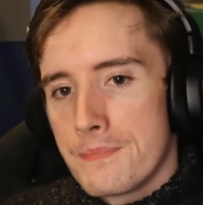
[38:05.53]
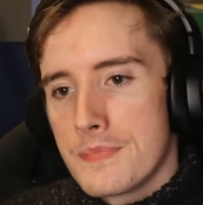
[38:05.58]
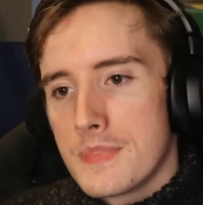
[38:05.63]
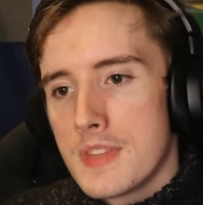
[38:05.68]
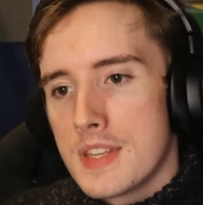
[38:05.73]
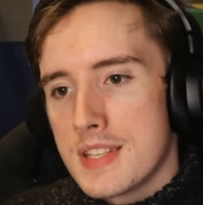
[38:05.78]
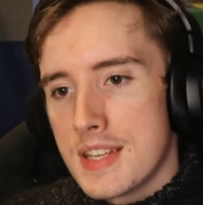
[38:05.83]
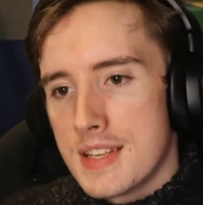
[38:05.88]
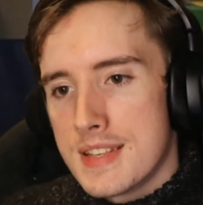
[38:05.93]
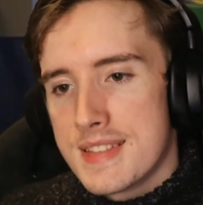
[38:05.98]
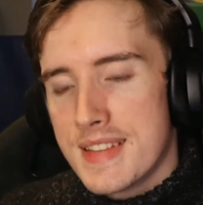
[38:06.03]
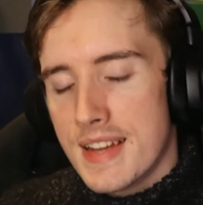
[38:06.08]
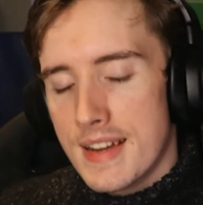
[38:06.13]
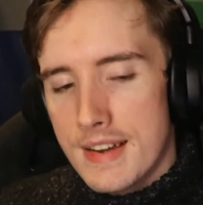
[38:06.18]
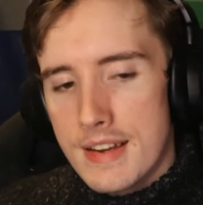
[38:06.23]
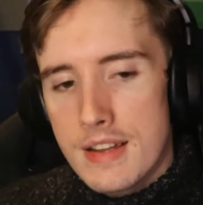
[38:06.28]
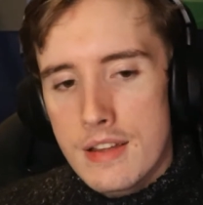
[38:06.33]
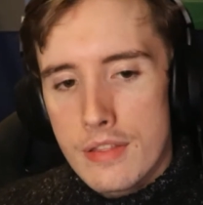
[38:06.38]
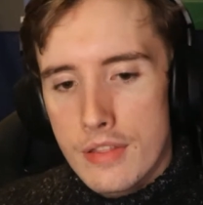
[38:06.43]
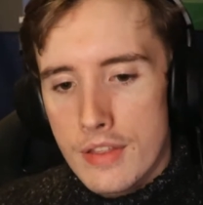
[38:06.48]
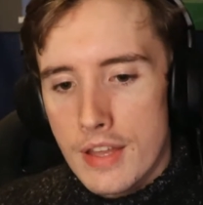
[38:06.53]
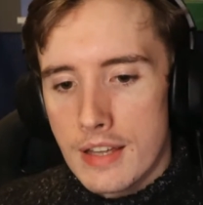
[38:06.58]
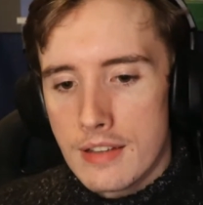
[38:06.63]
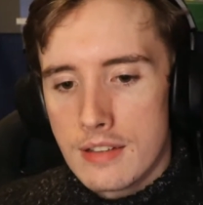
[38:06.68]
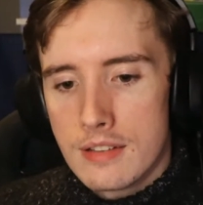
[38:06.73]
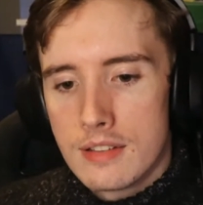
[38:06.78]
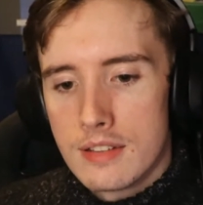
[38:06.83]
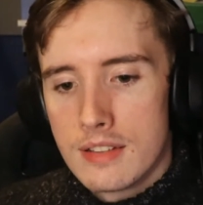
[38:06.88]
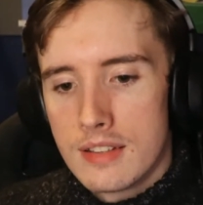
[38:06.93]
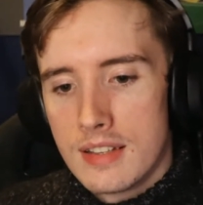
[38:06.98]
this entire
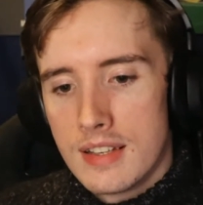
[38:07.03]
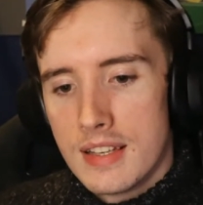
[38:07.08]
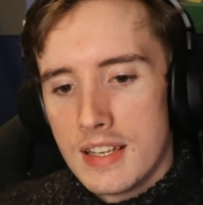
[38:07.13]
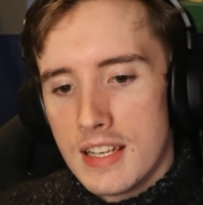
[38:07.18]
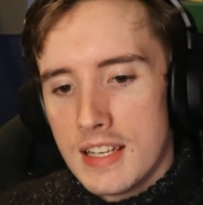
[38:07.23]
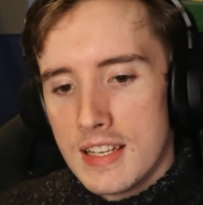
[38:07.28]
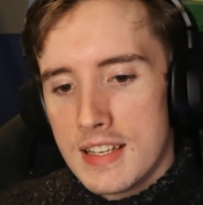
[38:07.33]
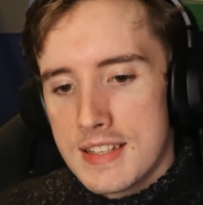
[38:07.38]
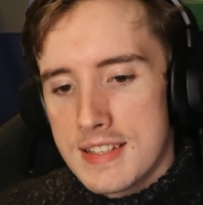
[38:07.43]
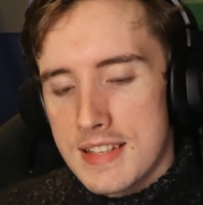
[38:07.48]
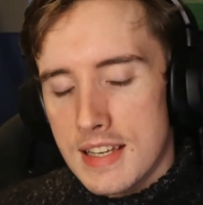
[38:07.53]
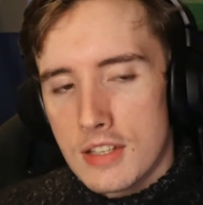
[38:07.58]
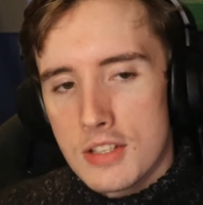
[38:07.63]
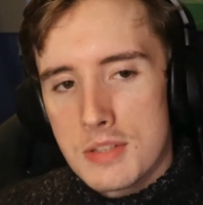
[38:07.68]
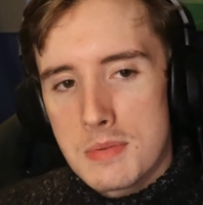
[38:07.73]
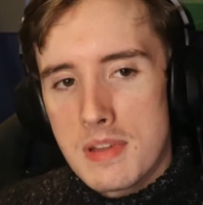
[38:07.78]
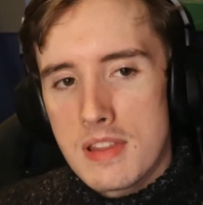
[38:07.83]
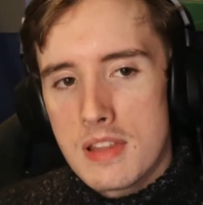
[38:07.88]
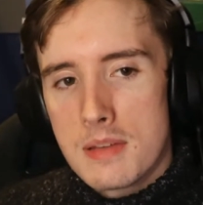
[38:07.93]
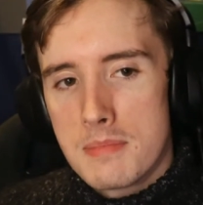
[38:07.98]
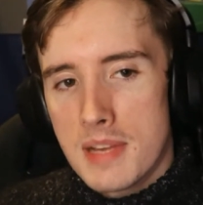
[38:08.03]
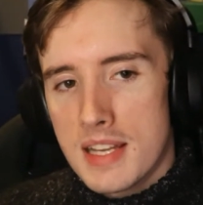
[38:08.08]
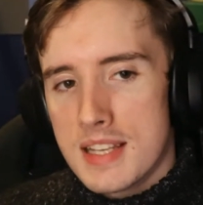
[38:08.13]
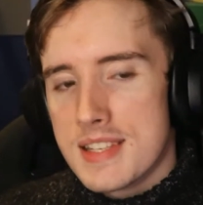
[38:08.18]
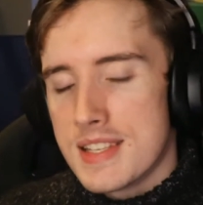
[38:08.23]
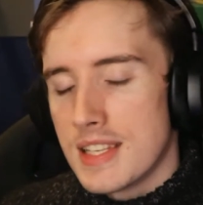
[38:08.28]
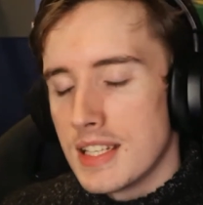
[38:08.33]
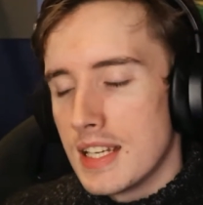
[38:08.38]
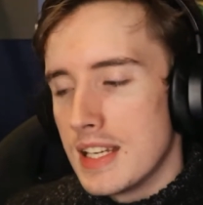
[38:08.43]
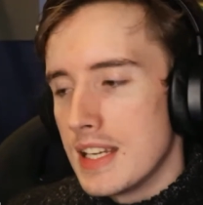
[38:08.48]
thing tells me that Man
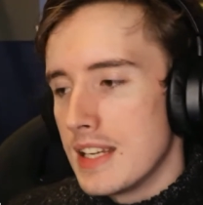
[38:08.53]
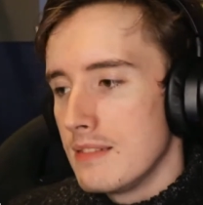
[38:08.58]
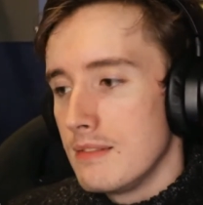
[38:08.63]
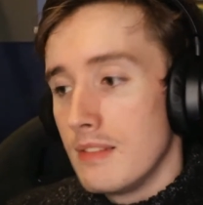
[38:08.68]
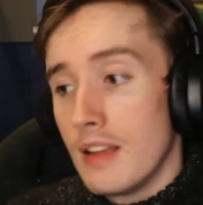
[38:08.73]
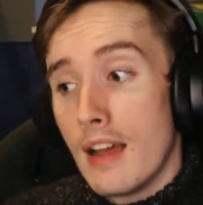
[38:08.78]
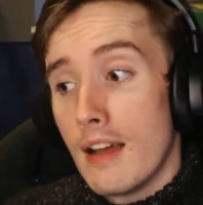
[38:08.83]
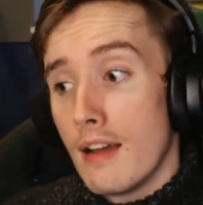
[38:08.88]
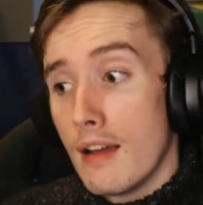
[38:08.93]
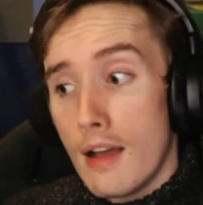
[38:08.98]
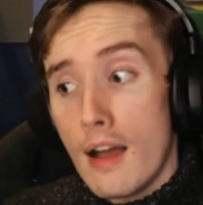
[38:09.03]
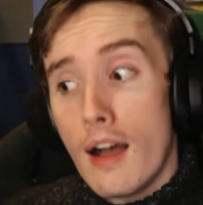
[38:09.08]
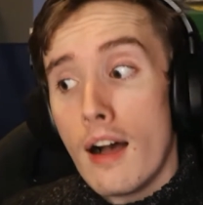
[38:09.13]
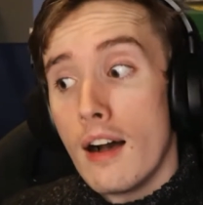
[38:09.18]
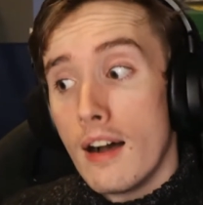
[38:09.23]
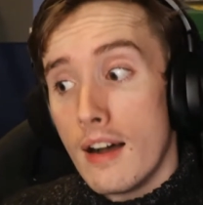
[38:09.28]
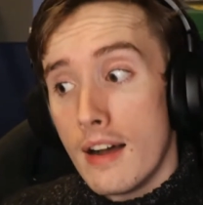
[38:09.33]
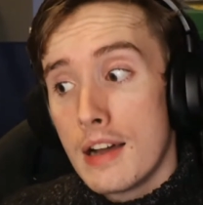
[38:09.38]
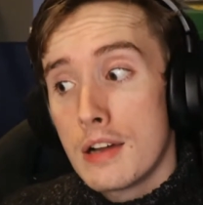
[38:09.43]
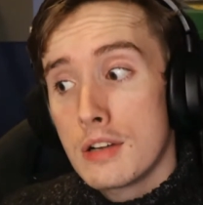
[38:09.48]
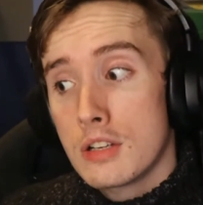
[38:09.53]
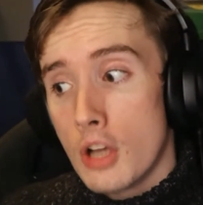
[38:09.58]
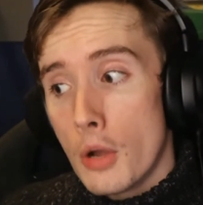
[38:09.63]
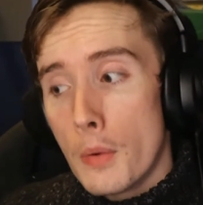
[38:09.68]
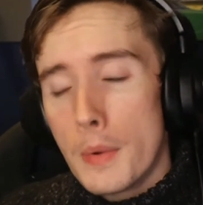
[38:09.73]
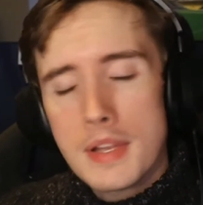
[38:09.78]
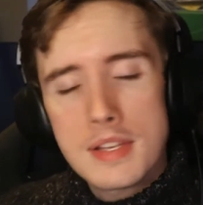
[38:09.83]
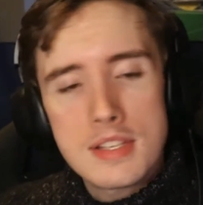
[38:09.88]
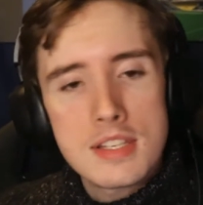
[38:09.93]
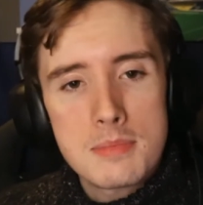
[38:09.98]
City are
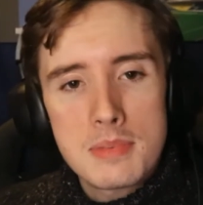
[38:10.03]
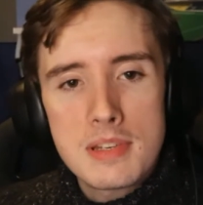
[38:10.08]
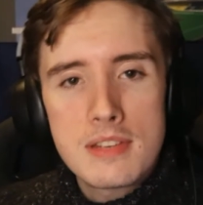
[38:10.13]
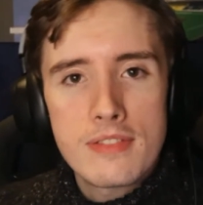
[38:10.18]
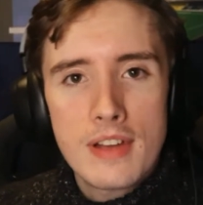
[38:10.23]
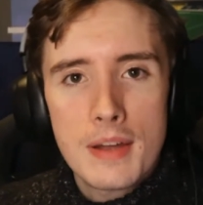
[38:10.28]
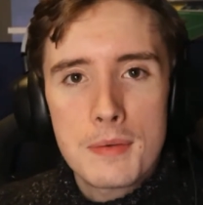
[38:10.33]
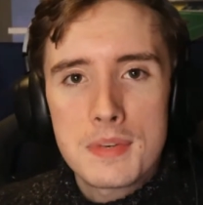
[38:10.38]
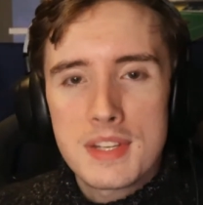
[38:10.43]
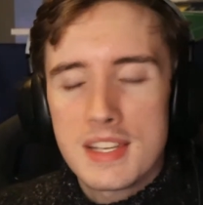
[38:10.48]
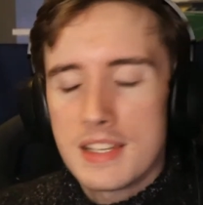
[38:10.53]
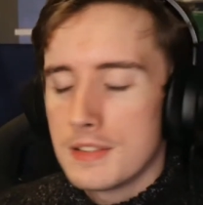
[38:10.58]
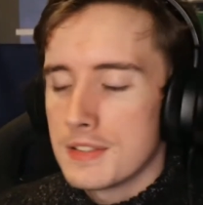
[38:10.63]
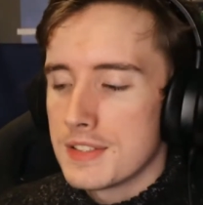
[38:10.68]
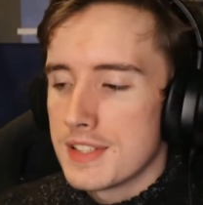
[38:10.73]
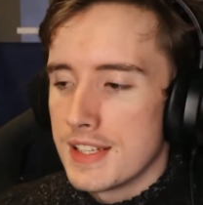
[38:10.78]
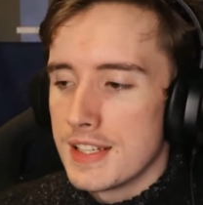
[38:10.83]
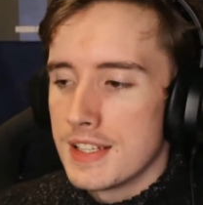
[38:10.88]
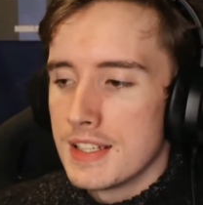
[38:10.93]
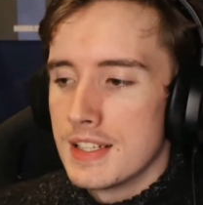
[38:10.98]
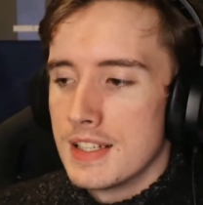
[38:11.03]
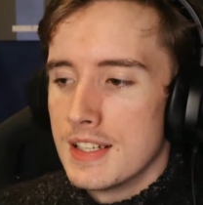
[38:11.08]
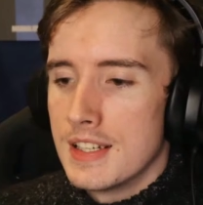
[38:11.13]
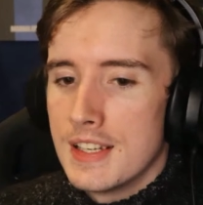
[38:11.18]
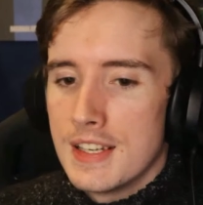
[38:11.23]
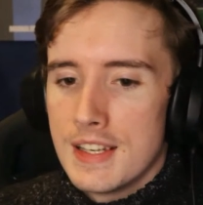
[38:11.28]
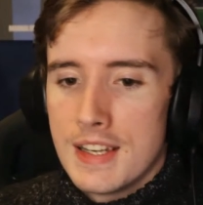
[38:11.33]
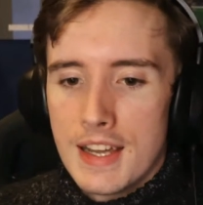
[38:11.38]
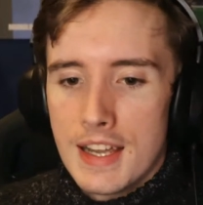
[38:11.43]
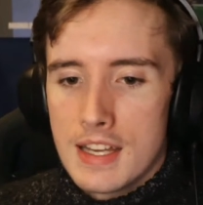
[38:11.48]
going to be found guilty
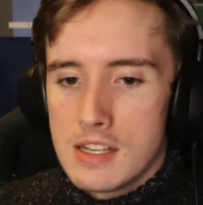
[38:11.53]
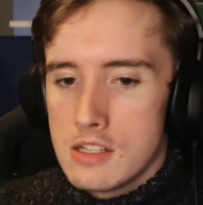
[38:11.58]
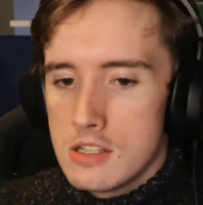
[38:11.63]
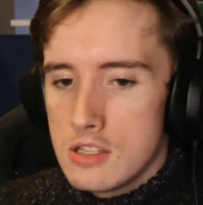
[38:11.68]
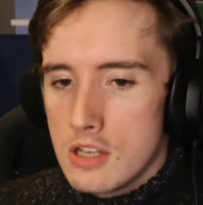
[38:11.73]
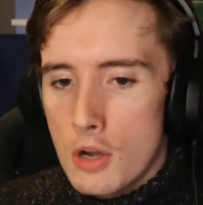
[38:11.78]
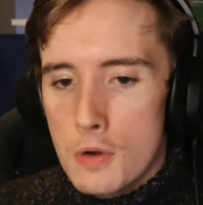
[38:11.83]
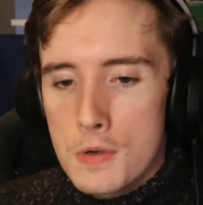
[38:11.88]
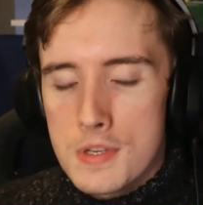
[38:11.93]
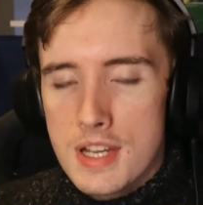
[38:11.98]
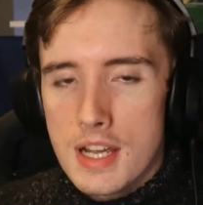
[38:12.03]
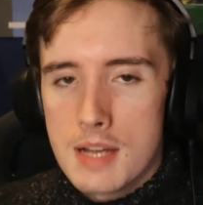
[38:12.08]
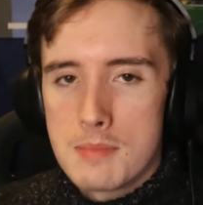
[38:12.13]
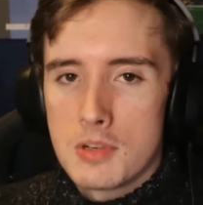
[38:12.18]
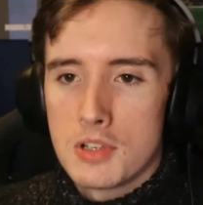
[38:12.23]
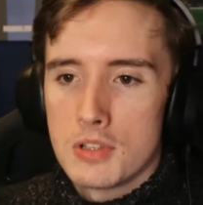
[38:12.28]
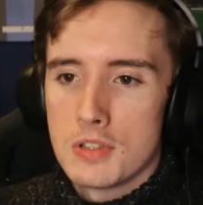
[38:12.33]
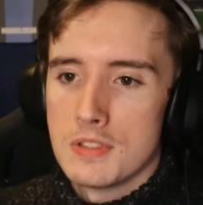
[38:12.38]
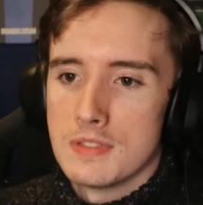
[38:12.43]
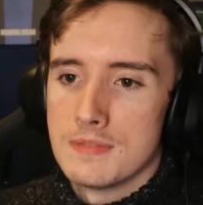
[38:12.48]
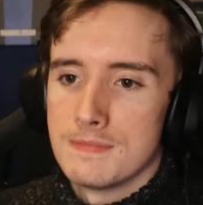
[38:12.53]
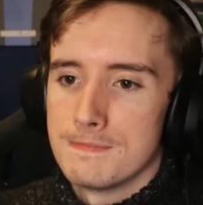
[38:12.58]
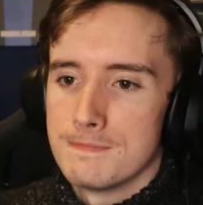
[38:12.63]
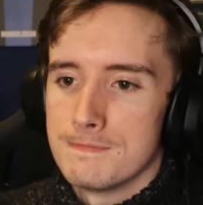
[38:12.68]
in no time at all.